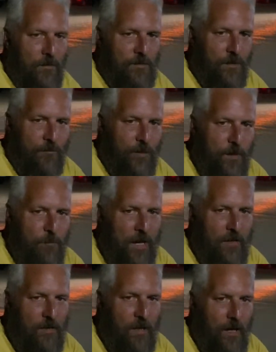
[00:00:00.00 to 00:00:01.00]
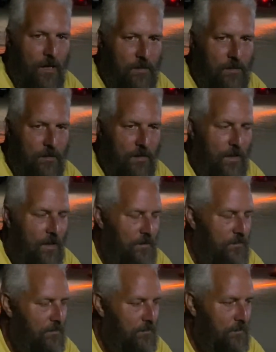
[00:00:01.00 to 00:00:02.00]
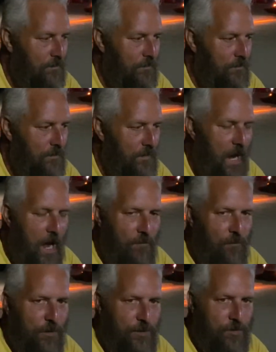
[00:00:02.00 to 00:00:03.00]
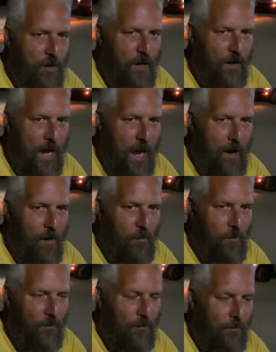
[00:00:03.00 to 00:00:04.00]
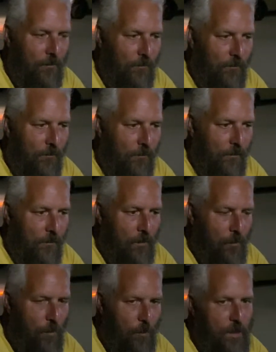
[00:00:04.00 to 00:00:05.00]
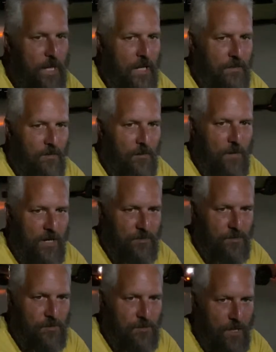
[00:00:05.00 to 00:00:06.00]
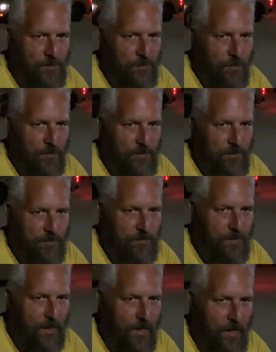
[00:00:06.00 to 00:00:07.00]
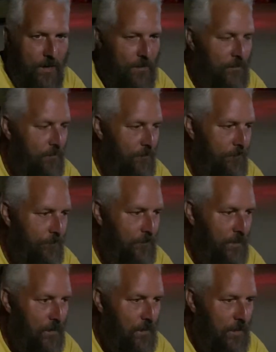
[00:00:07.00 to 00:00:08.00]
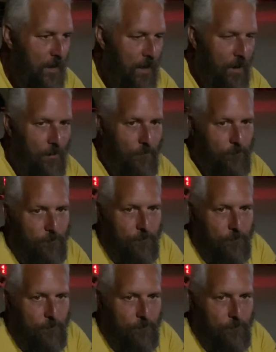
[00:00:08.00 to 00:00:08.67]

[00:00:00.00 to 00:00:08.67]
So if we make the convoy strong now, when we get to the message that you're interested in, you know,